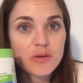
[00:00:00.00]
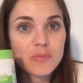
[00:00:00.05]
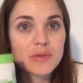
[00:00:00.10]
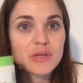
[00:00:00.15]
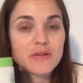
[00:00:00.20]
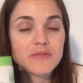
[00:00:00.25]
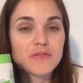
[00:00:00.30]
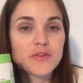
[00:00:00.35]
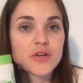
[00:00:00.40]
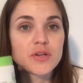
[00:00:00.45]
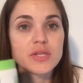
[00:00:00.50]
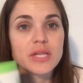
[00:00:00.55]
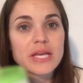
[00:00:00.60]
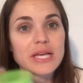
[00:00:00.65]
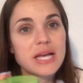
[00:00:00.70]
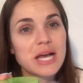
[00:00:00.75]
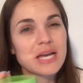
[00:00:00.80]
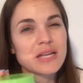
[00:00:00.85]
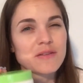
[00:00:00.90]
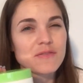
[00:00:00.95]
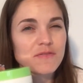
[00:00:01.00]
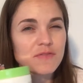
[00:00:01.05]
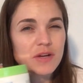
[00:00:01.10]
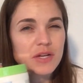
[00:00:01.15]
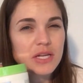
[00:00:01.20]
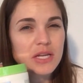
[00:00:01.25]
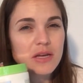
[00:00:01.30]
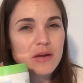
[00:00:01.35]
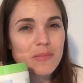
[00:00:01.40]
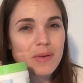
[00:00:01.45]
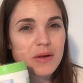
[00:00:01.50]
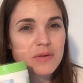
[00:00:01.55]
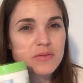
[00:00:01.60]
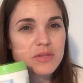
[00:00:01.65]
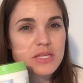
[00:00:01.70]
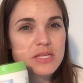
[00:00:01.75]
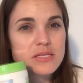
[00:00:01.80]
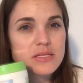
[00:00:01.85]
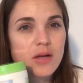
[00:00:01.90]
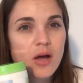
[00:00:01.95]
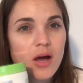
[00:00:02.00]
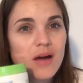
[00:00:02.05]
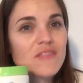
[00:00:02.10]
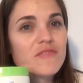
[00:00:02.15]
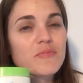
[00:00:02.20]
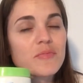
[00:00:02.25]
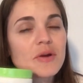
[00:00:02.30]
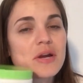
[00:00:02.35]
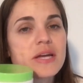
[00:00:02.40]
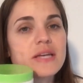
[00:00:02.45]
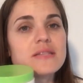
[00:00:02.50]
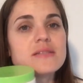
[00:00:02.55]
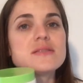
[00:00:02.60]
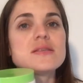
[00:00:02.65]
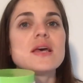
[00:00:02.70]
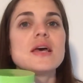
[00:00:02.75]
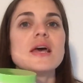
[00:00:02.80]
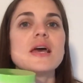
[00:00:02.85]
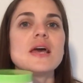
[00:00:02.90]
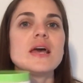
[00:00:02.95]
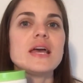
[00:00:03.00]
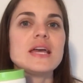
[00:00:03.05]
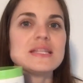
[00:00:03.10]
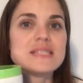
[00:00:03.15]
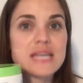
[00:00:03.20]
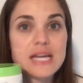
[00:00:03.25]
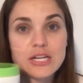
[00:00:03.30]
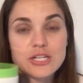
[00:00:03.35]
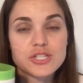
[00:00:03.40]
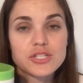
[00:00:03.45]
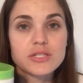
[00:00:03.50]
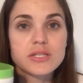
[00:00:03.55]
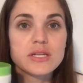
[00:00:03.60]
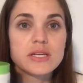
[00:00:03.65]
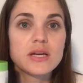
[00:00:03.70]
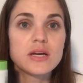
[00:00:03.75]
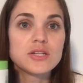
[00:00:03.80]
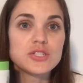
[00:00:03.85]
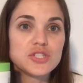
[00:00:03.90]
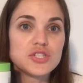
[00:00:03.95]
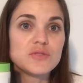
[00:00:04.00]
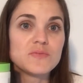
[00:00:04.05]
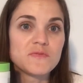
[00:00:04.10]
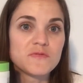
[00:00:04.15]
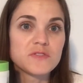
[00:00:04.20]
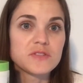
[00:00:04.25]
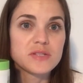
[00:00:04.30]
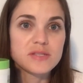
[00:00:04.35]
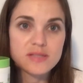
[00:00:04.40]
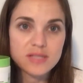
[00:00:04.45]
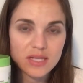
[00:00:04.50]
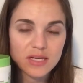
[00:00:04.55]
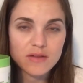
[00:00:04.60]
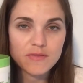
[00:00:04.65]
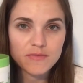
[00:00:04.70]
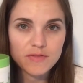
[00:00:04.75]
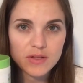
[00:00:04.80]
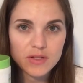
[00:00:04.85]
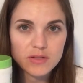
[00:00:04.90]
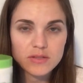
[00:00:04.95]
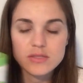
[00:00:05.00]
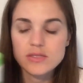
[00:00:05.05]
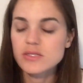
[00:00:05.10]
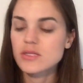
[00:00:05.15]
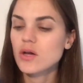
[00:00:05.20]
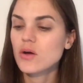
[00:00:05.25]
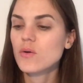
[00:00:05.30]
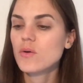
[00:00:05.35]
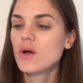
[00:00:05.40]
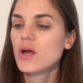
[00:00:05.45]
But if you're like kind of funny about these off brands, it's actually a dupe for Cetaphil. So